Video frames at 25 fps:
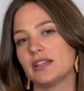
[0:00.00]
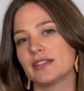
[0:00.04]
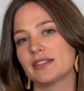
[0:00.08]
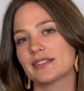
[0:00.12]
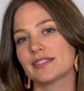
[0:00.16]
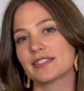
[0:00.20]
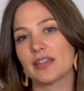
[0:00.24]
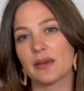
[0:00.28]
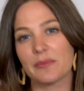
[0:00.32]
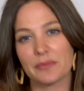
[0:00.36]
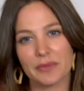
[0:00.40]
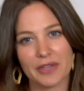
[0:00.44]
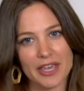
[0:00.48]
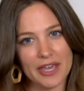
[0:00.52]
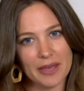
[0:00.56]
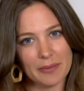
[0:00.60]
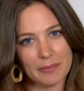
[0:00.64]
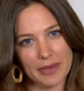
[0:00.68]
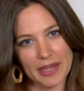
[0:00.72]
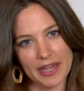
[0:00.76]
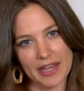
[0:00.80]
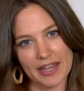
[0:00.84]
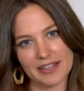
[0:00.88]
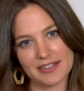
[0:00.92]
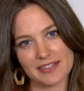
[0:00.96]
Some
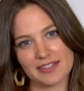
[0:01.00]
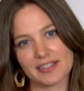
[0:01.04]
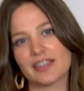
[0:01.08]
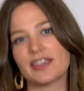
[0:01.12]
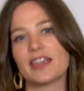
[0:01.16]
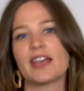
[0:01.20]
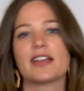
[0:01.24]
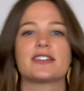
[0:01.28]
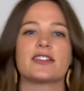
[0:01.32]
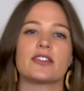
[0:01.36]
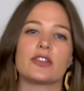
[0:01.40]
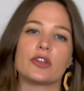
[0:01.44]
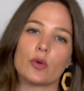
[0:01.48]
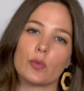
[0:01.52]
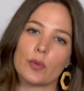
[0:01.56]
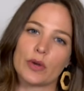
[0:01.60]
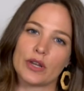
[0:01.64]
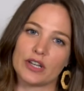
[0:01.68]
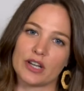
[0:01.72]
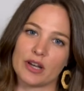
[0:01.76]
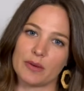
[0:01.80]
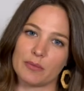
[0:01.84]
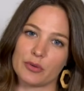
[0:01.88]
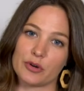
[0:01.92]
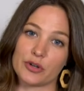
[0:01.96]
campaigns can get to their
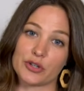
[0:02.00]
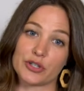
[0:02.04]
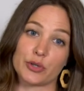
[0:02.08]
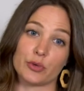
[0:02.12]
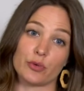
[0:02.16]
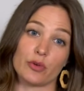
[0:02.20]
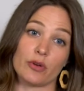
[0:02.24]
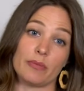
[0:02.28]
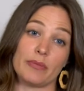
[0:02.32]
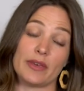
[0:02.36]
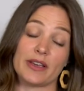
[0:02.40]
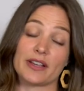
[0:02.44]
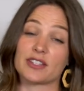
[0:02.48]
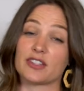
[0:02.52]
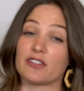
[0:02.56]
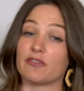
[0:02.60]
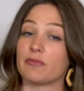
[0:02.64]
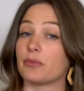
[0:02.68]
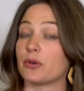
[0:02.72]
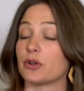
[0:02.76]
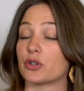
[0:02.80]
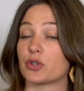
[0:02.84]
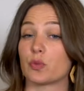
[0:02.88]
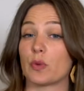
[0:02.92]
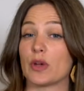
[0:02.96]
win numbers through a mix
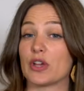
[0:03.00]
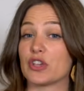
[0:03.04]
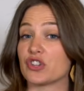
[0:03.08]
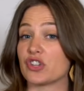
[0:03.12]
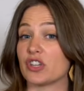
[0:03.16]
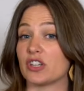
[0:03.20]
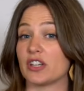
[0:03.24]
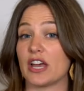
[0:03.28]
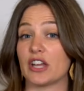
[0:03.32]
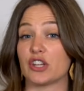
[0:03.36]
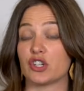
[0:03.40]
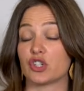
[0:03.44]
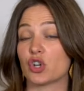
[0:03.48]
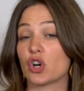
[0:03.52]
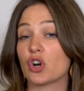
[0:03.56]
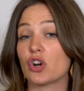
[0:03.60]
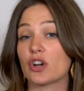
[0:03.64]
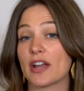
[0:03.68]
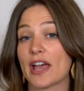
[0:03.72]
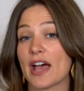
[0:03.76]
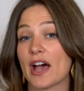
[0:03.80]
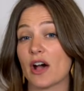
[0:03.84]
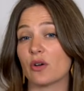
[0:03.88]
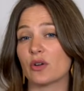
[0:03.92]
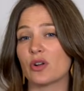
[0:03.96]
of persuasion and
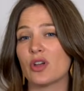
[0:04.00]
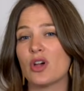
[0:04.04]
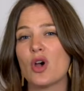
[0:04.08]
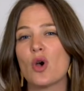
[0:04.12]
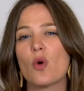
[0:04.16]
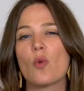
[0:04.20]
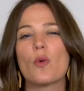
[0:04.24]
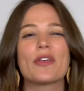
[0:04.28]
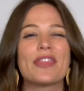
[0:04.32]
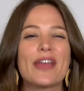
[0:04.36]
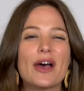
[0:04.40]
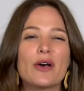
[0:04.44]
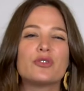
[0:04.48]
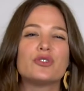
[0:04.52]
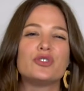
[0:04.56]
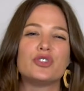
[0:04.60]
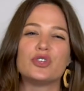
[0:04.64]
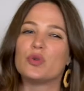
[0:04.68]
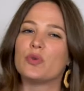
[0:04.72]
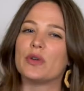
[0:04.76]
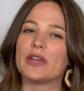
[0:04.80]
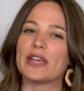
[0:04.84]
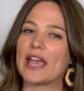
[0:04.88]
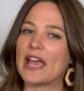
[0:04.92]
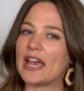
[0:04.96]
turnout without
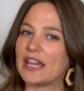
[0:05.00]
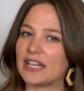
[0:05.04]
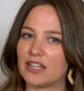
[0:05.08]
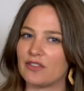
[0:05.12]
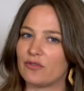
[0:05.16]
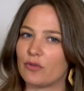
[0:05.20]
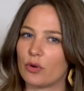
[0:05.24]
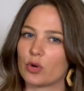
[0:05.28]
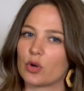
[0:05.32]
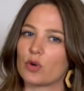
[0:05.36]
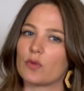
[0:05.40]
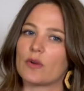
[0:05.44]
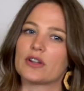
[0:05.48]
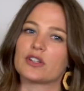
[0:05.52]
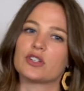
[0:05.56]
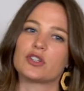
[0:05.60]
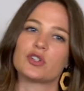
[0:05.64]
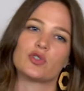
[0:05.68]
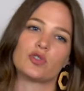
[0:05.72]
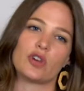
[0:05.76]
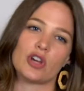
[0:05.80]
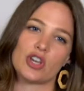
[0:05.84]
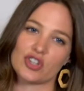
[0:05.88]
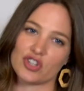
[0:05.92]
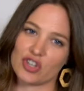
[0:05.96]
doing any voter
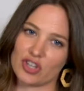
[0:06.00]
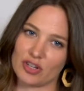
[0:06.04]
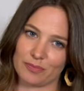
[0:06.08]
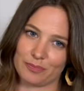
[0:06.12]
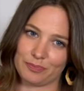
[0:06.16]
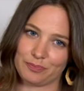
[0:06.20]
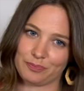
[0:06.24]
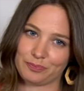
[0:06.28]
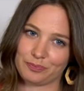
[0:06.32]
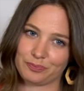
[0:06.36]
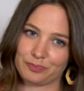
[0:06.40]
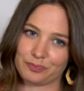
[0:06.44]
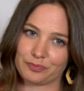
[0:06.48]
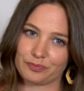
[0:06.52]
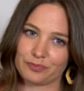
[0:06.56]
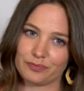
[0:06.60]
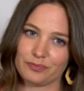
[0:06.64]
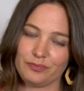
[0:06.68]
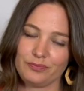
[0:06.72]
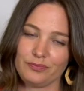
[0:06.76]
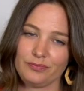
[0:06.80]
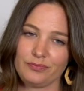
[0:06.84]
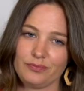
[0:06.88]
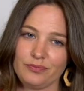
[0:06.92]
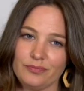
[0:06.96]
registration.
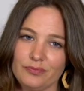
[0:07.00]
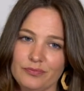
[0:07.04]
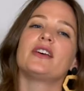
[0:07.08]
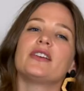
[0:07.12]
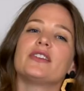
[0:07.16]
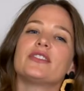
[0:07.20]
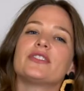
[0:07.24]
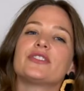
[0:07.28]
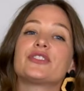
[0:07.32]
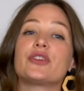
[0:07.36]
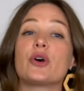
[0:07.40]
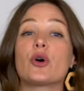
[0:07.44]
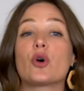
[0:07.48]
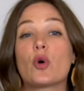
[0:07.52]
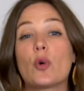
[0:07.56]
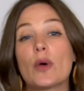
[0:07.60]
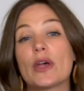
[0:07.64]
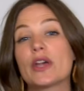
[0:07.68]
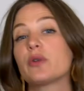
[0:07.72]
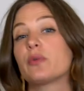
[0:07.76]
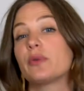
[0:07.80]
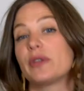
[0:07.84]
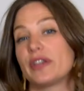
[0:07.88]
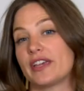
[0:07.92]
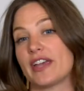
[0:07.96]
So
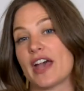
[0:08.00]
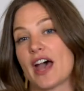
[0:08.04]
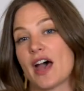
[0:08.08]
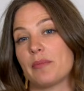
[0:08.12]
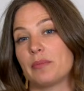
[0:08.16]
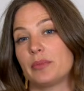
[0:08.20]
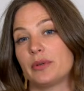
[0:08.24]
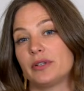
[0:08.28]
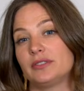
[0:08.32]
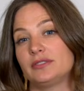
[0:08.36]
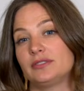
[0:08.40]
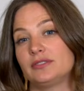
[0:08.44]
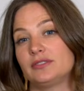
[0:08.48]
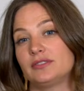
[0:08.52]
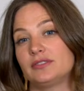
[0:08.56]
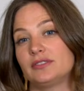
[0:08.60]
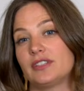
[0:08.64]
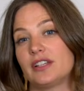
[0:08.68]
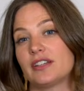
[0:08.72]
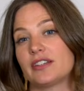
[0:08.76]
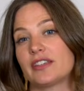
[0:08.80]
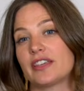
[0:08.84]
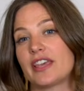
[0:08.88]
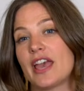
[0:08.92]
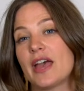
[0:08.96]
quick recap.
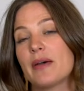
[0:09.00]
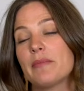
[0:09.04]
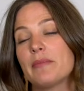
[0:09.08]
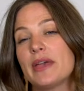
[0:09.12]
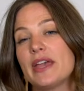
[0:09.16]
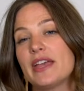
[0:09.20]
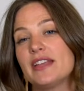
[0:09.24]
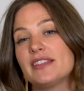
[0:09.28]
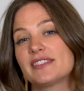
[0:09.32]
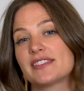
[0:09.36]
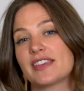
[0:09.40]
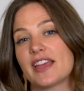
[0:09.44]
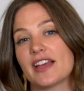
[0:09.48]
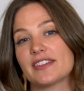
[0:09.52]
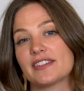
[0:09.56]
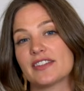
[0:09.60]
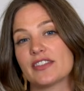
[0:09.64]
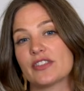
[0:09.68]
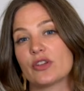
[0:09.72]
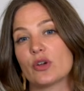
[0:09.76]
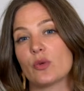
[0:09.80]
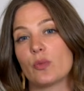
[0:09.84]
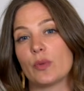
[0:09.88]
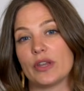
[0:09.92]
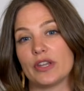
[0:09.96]
Campaigns get to
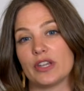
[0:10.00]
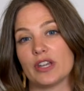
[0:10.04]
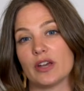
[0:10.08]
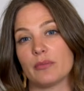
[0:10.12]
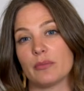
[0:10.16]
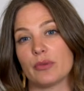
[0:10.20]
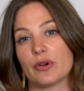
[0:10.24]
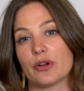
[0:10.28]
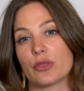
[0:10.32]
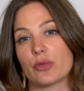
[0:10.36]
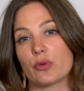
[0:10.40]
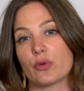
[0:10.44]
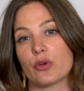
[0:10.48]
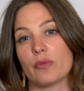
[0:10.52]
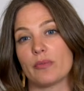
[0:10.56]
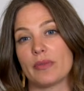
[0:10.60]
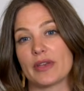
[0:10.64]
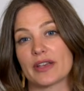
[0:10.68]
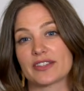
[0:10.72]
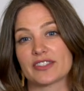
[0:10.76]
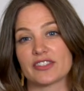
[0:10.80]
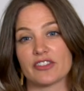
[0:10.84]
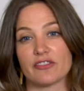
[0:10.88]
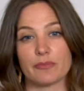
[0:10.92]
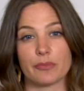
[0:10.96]
their win number through a
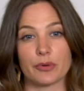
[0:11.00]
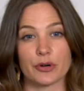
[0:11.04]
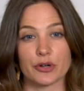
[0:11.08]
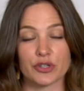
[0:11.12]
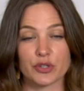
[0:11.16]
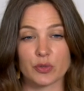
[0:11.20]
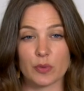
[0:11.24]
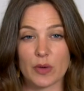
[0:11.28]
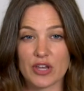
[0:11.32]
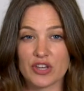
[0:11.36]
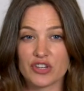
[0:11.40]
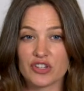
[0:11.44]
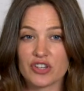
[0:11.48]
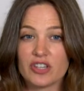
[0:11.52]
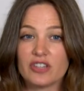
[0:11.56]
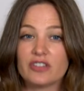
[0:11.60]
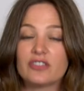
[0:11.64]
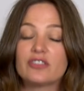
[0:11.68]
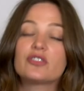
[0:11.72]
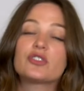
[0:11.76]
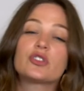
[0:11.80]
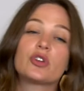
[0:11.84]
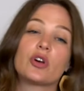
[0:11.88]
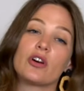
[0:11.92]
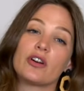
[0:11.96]
mix of
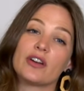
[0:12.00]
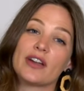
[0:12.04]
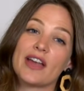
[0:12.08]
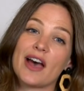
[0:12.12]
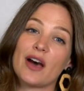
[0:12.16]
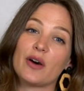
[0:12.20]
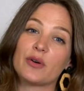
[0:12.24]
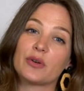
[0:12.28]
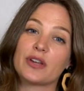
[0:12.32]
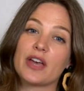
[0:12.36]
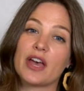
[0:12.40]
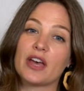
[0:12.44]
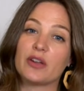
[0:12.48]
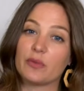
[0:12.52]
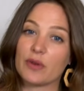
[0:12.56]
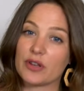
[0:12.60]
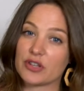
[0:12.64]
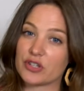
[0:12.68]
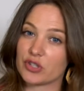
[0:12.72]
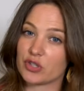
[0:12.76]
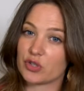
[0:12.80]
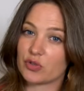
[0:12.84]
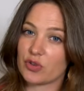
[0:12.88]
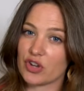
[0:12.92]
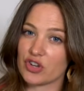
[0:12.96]
persuasion, turnout, and
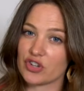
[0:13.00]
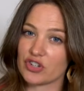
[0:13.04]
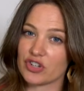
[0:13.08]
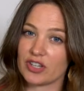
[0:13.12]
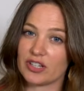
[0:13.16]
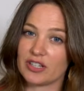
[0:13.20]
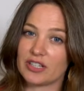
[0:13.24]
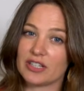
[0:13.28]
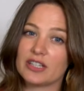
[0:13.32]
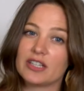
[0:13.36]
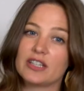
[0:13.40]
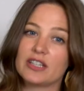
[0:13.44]
registration.